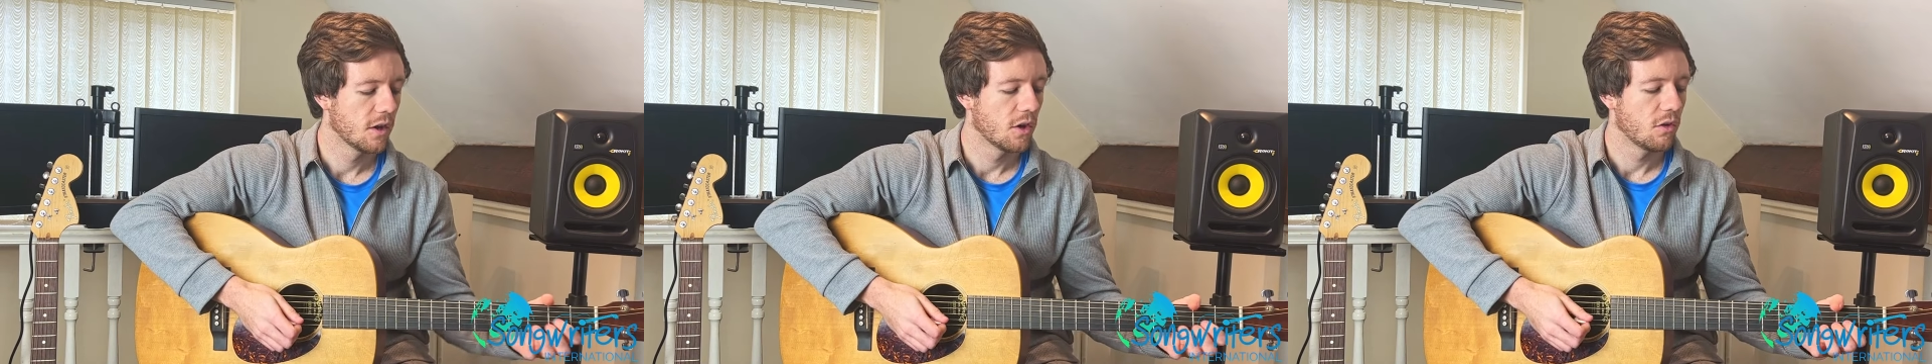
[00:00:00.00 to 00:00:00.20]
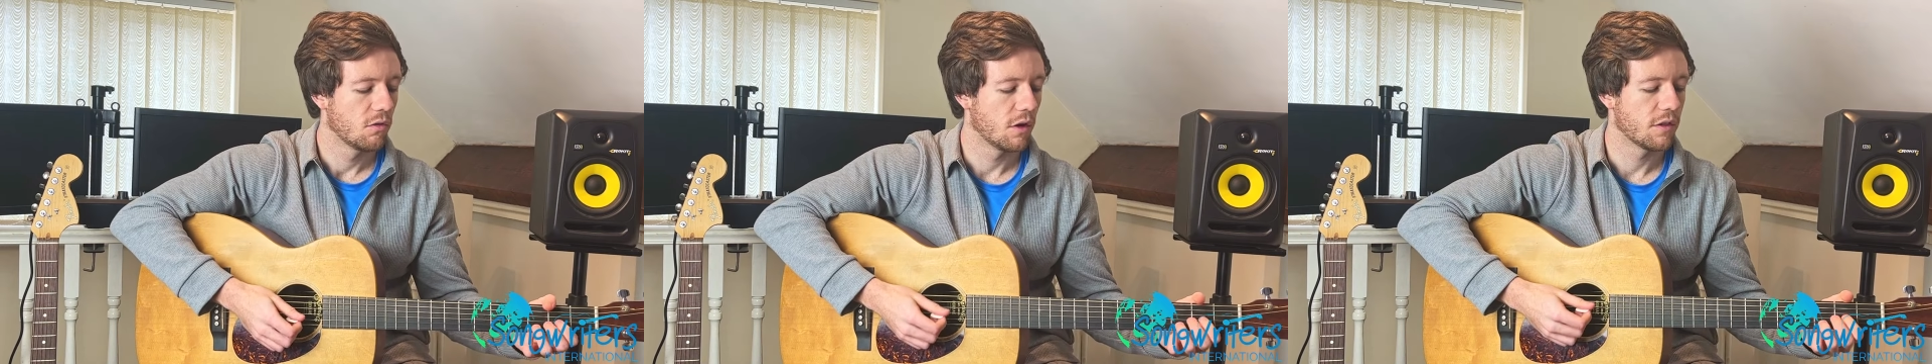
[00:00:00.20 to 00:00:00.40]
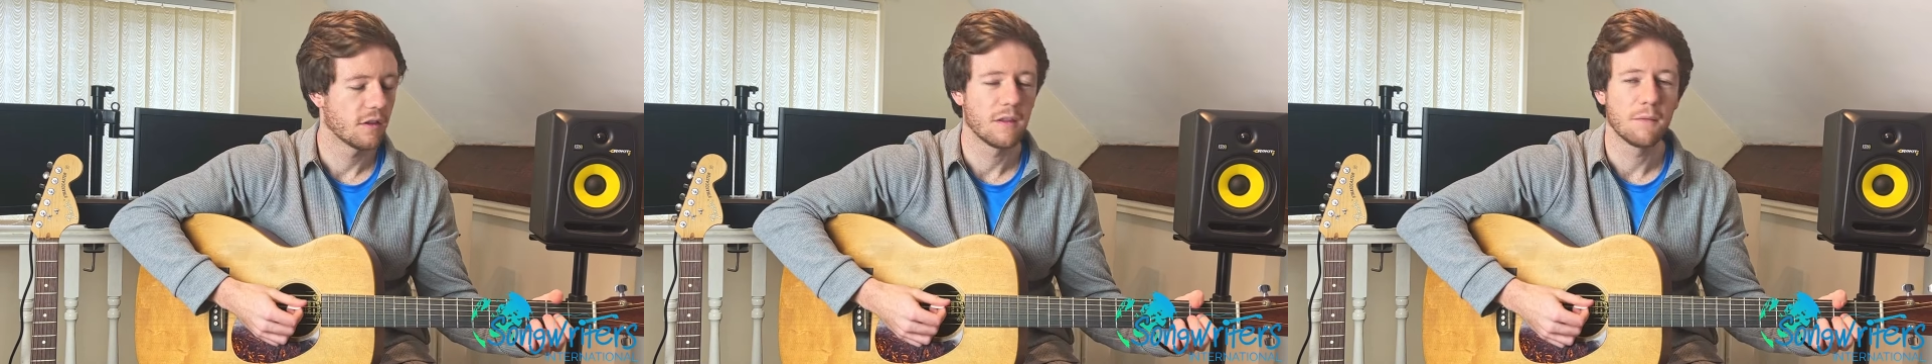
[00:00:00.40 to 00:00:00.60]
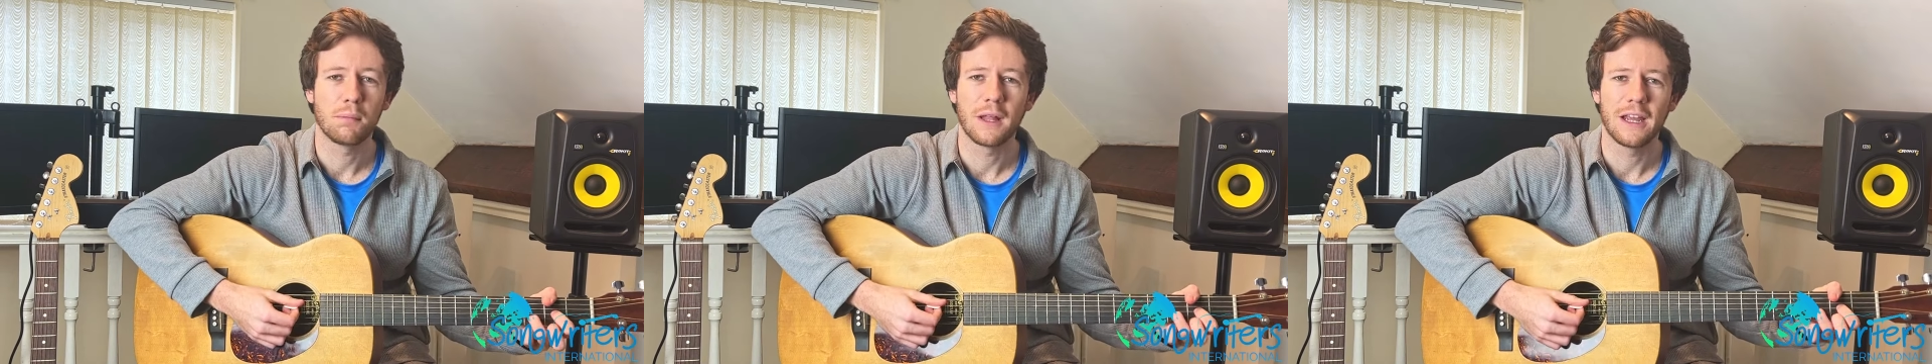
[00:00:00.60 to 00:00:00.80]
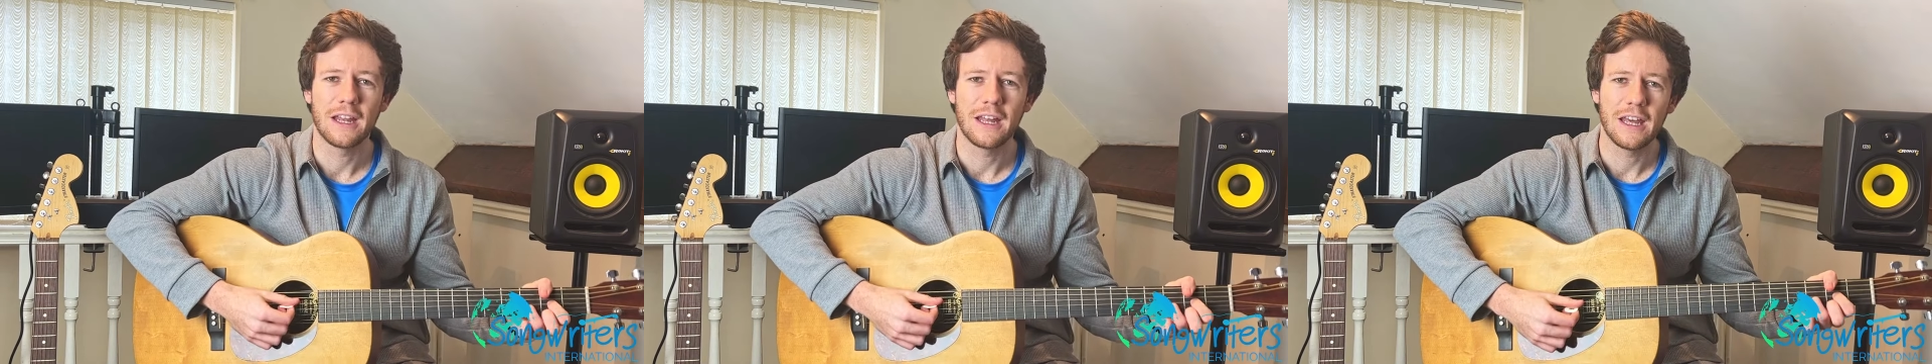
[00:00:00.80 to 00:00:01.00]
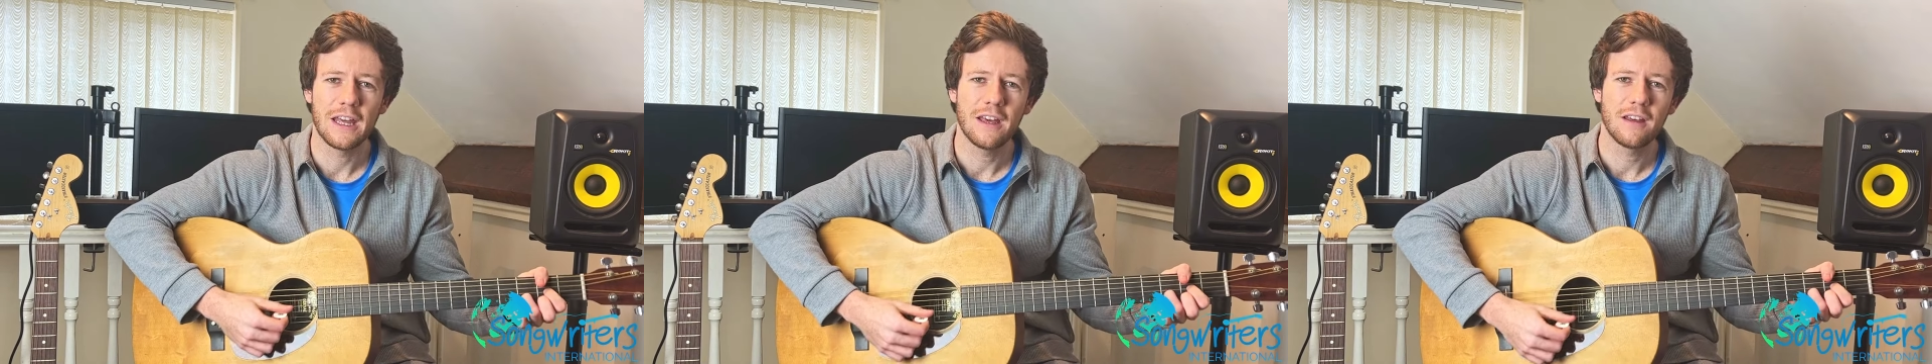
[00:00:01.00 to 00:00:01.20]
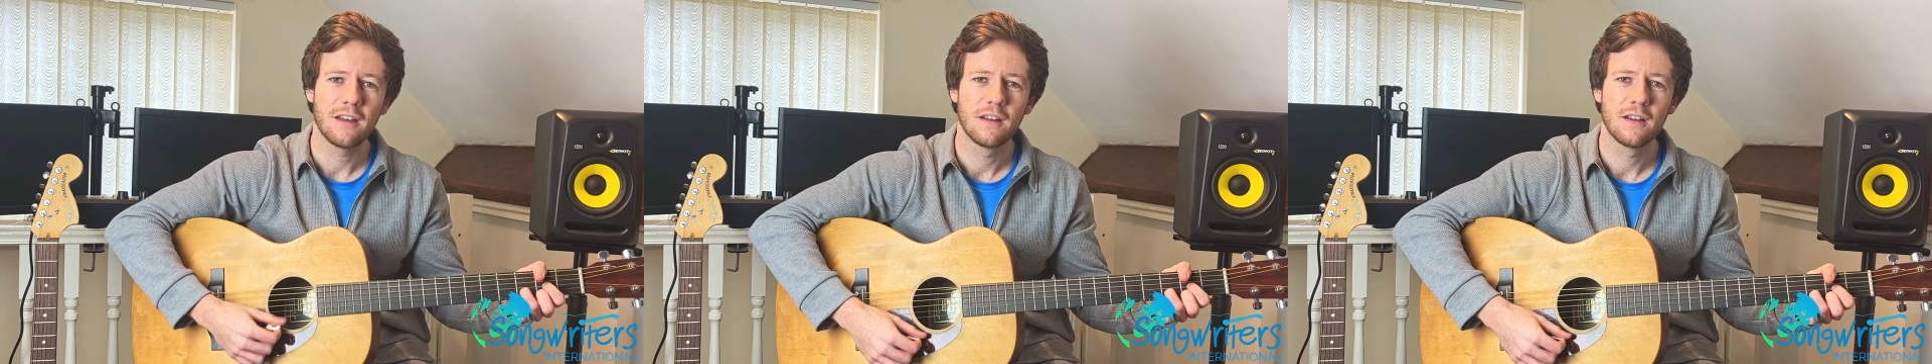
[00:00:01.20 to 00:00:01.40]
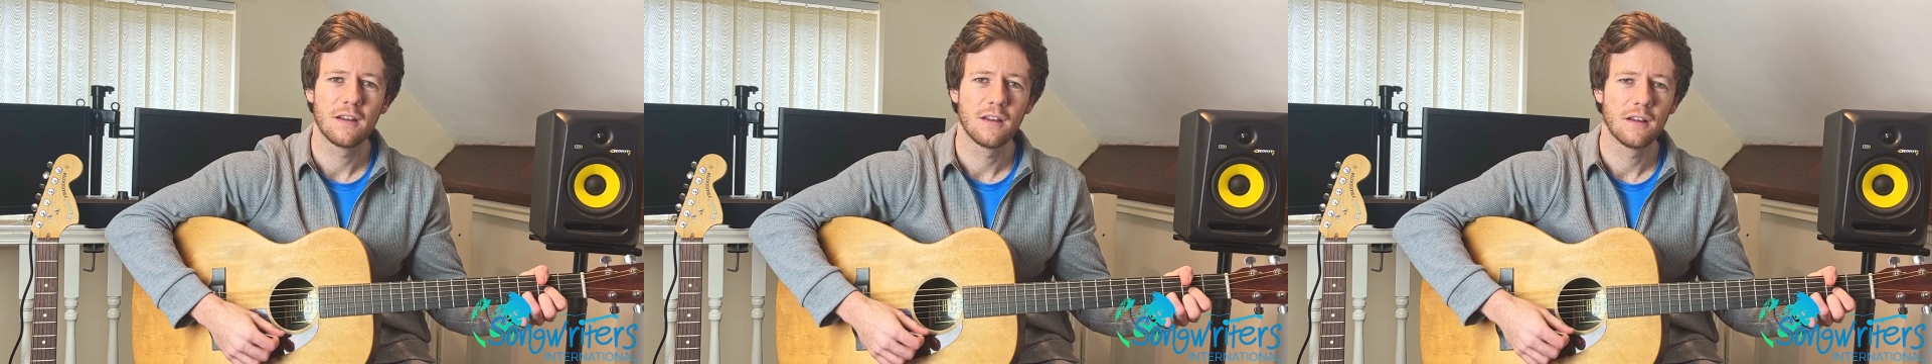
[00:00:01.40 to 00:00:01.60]
rather than playing it here,
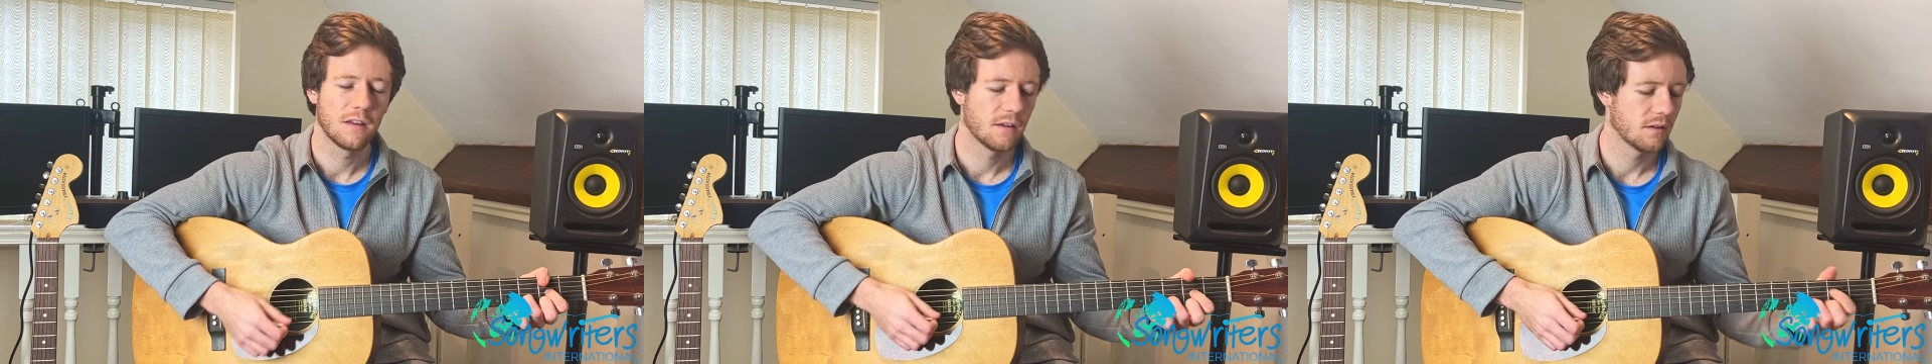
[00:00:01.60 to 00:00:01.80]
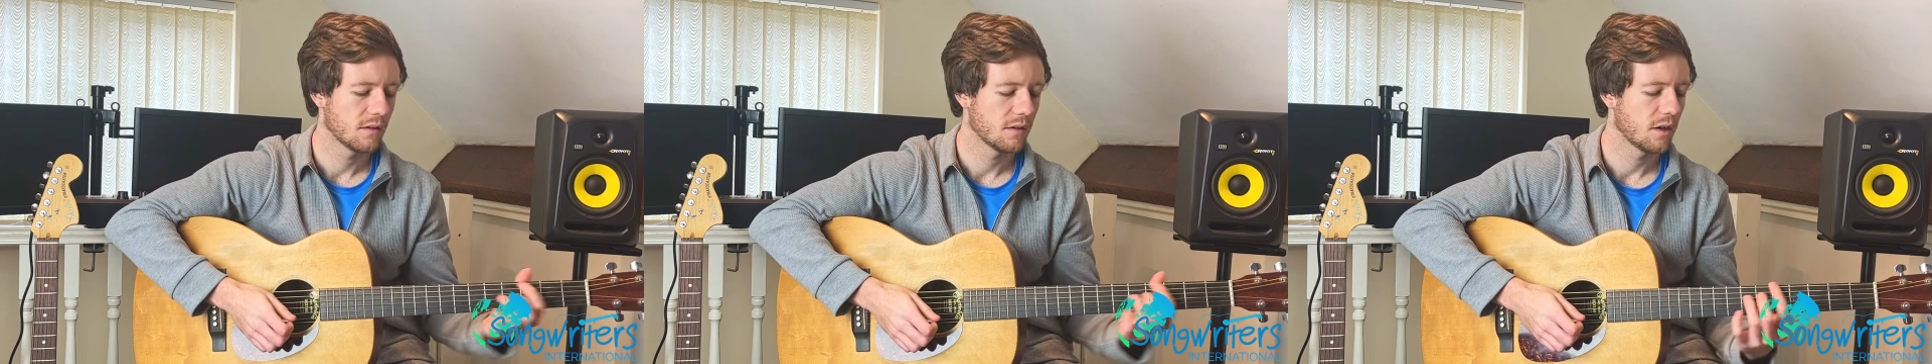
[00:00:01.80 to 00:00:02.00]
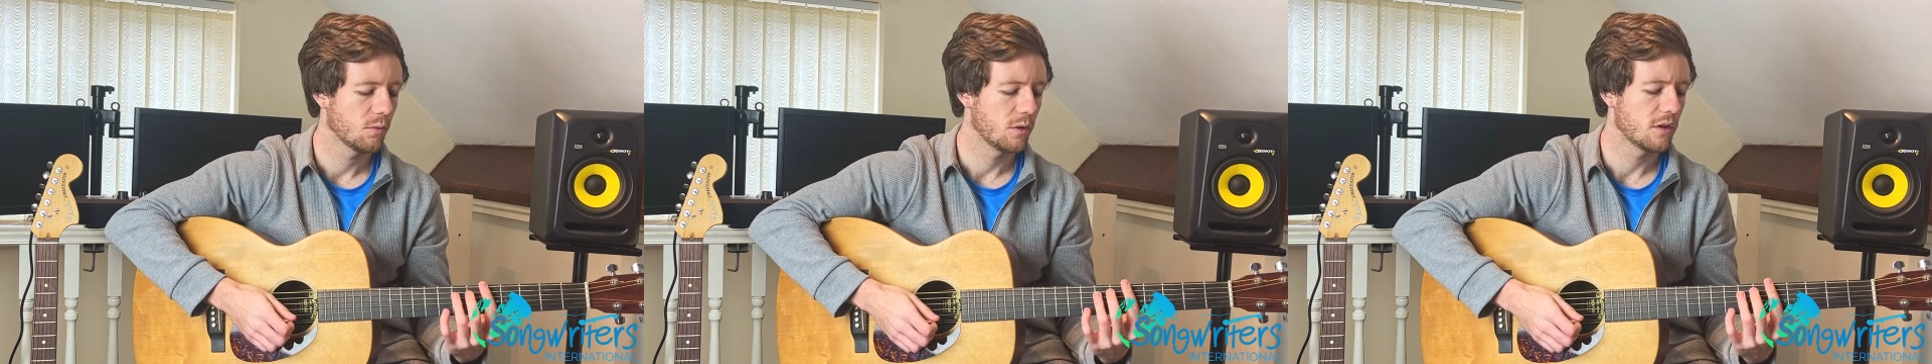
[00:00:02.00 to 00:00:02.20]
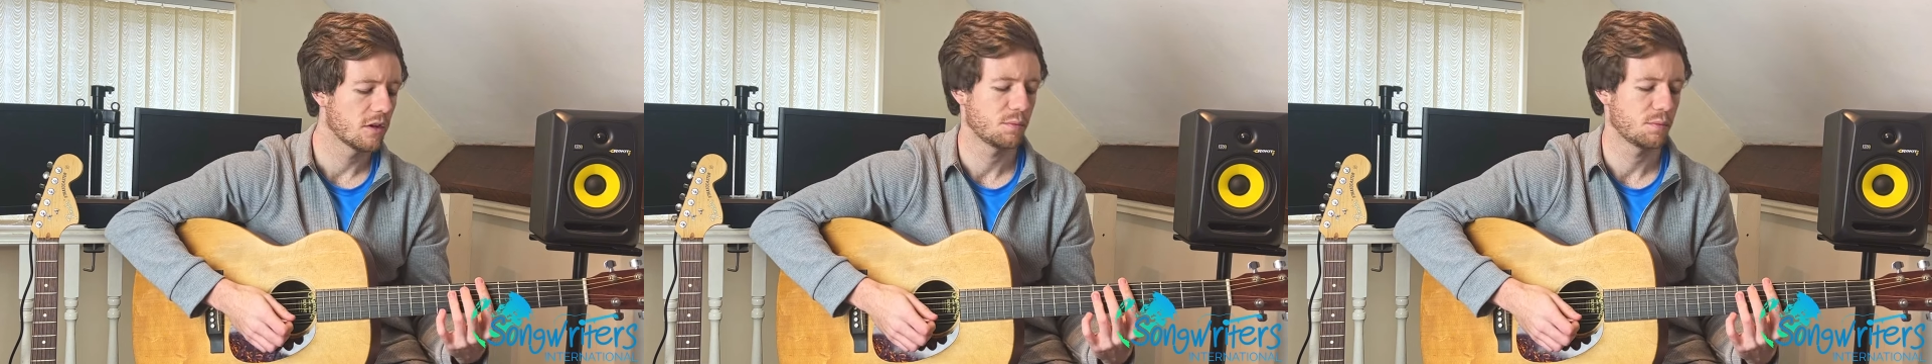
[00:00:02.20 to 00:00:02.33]
and we just